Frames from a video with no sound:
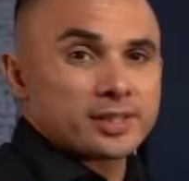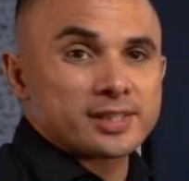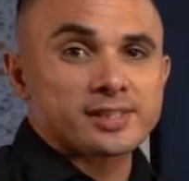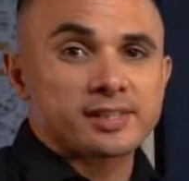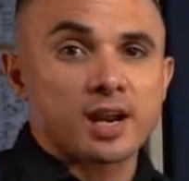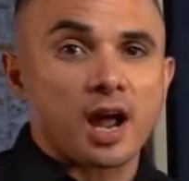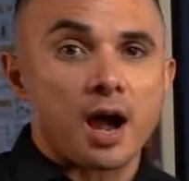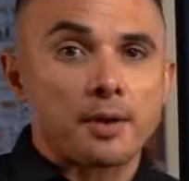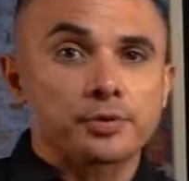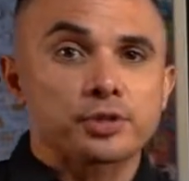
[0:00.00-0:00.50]
It's
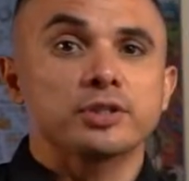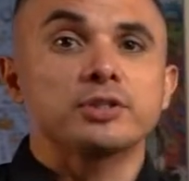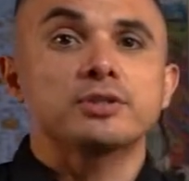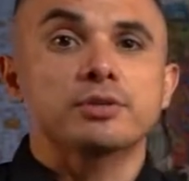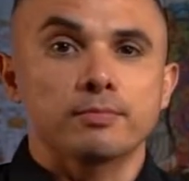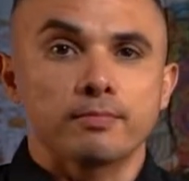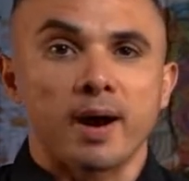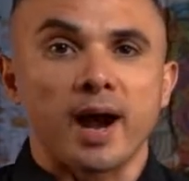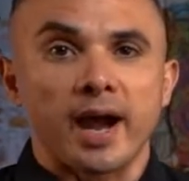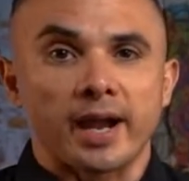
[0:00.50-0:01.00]
an option
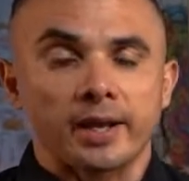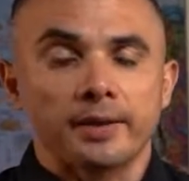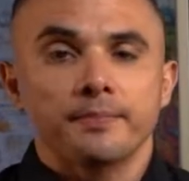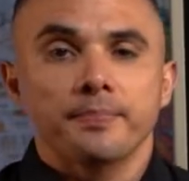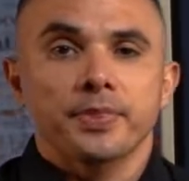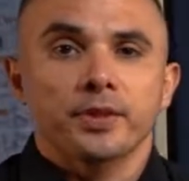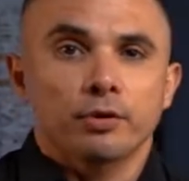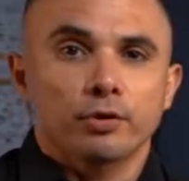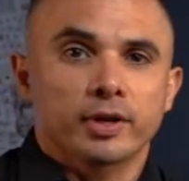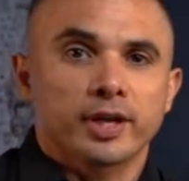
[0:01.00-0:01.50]
to buy,
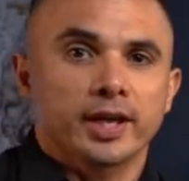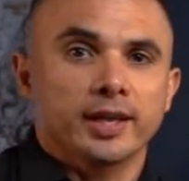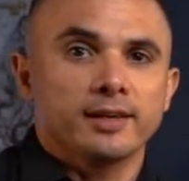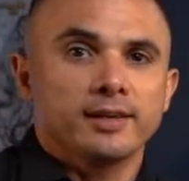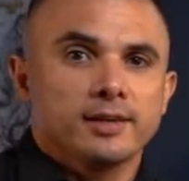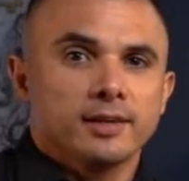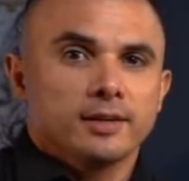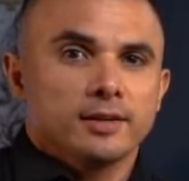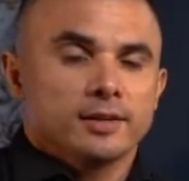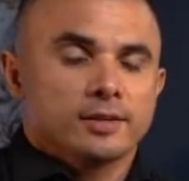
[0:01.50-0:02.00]

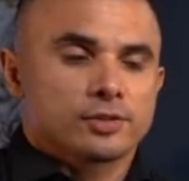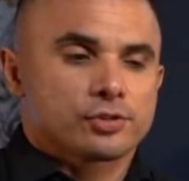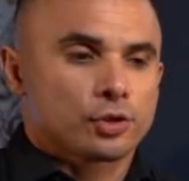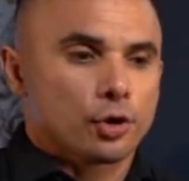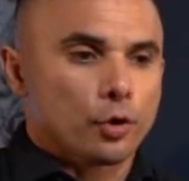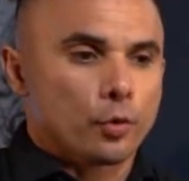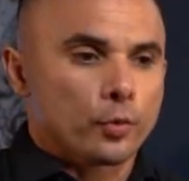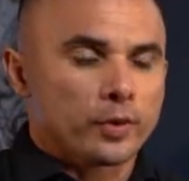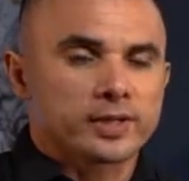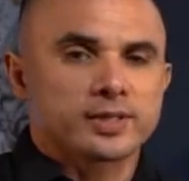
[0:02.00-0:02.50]
okay?
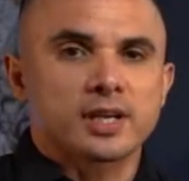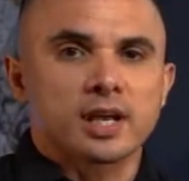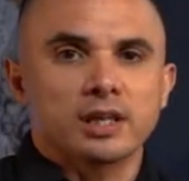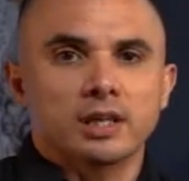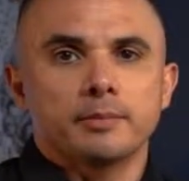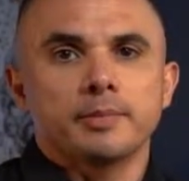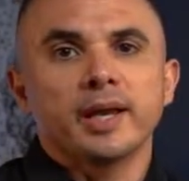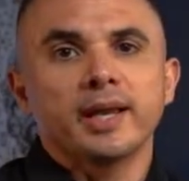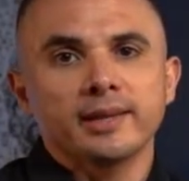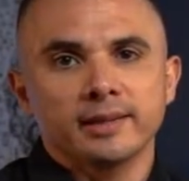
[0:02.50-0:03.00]
So we tell
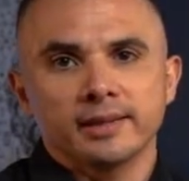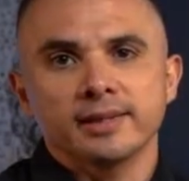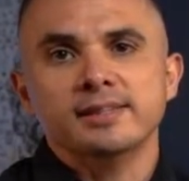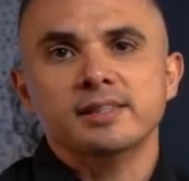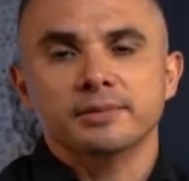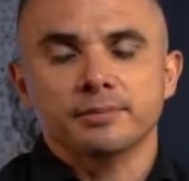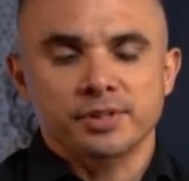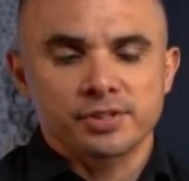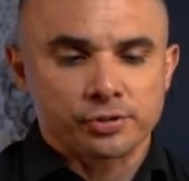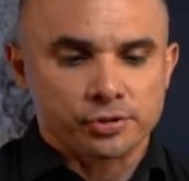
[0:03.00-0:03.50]
them, hey,
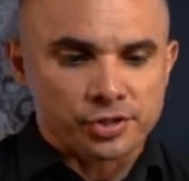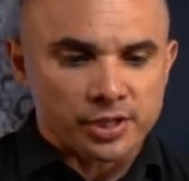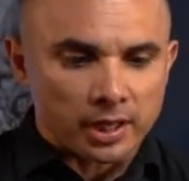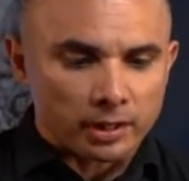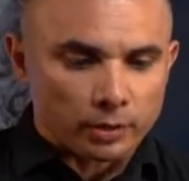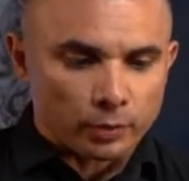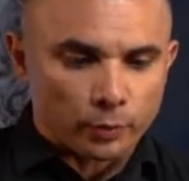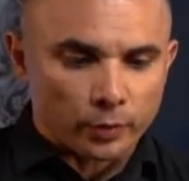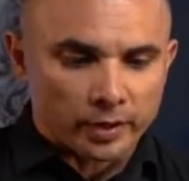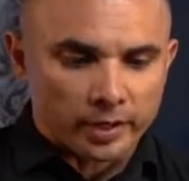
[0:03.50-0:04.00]
listen, Mr.
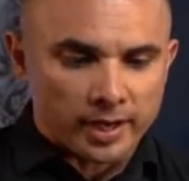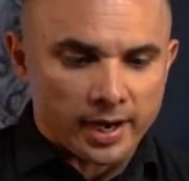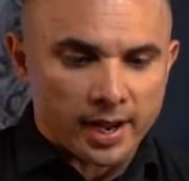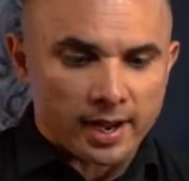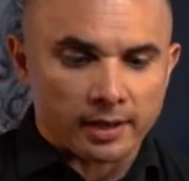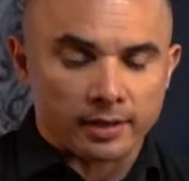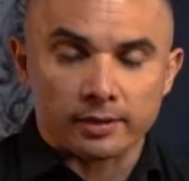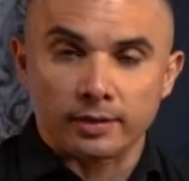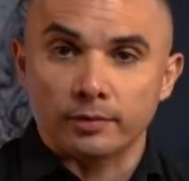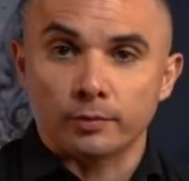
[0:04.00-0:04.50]
Seller, we're
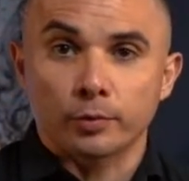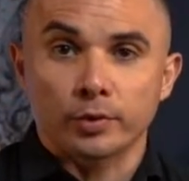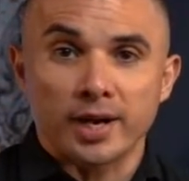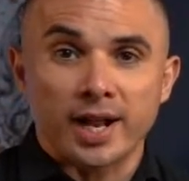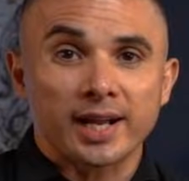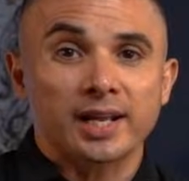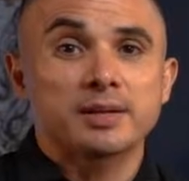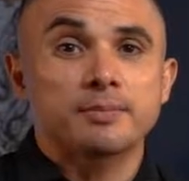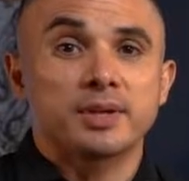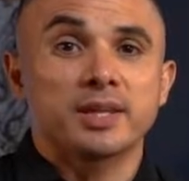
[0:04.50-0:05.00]
not
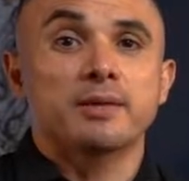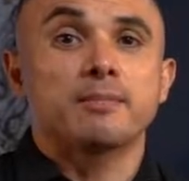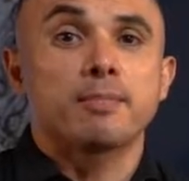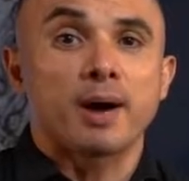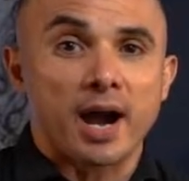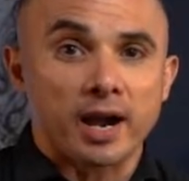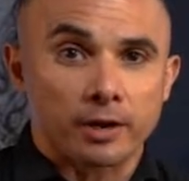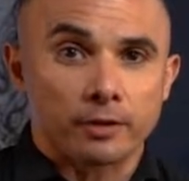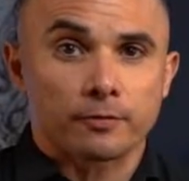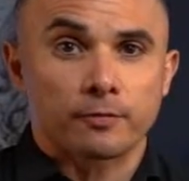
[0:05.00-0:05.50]
gonna be the
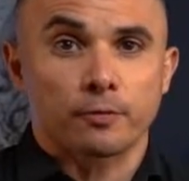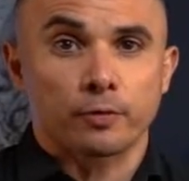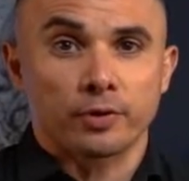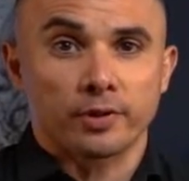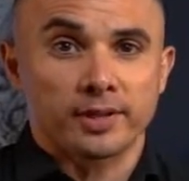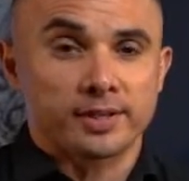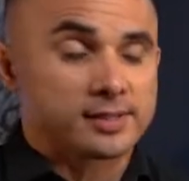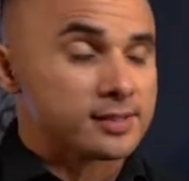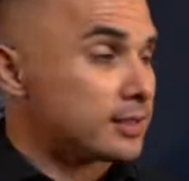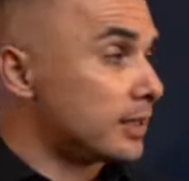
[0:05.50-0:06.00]
buyer for
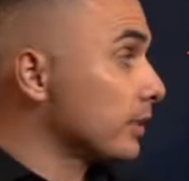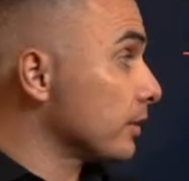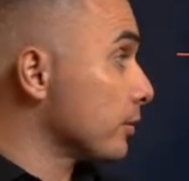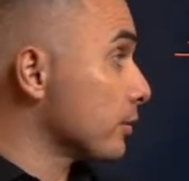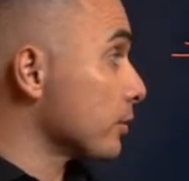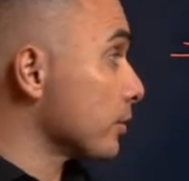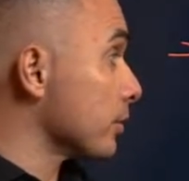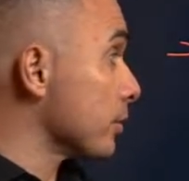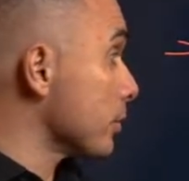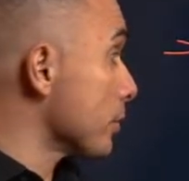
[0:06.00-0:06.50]
this.
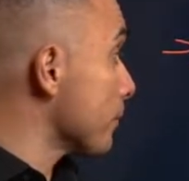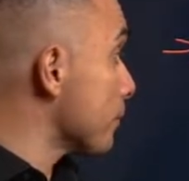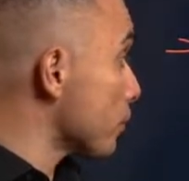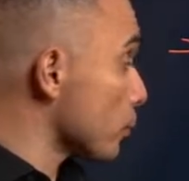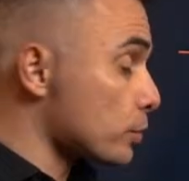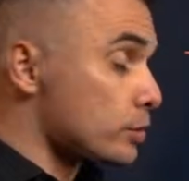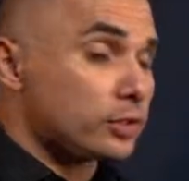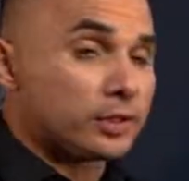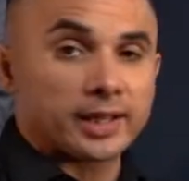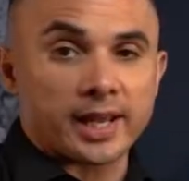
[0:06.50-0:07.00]
You're
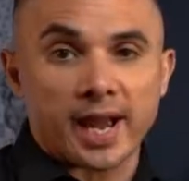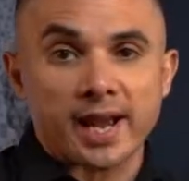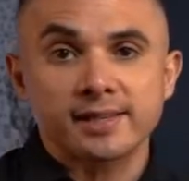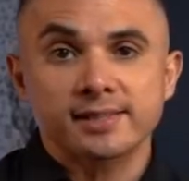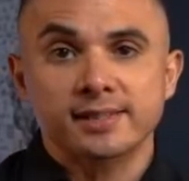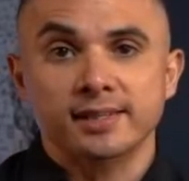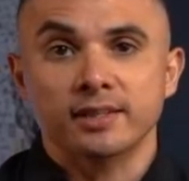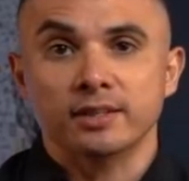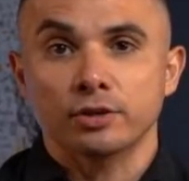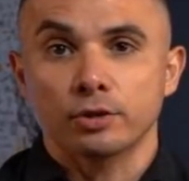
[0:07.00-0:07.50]
unfortunately
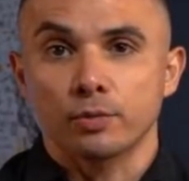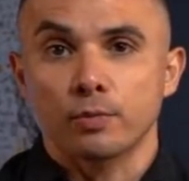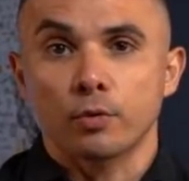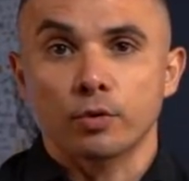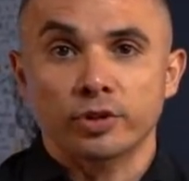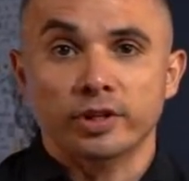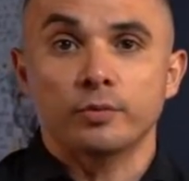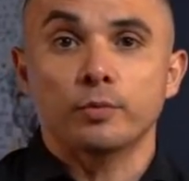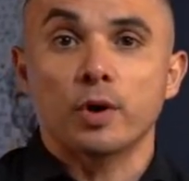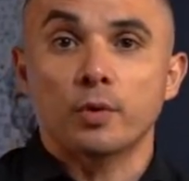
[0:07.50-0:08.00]
asking
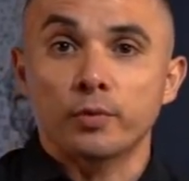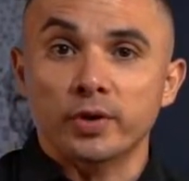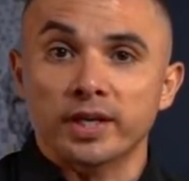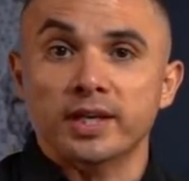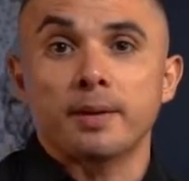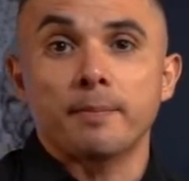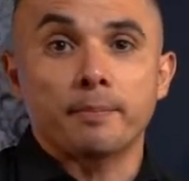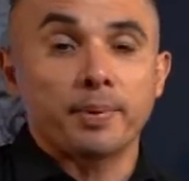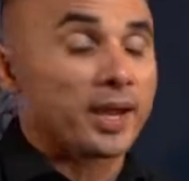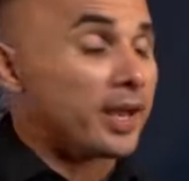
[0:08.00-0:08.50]
more than what we
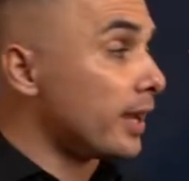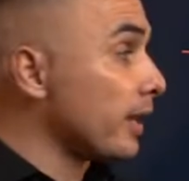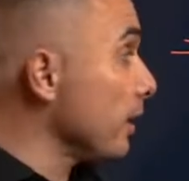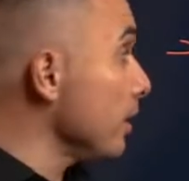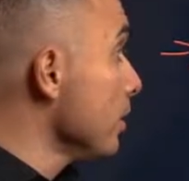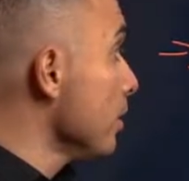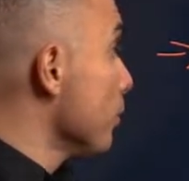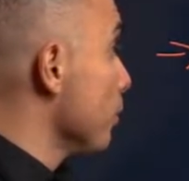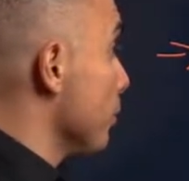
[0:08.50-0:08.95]
can pay.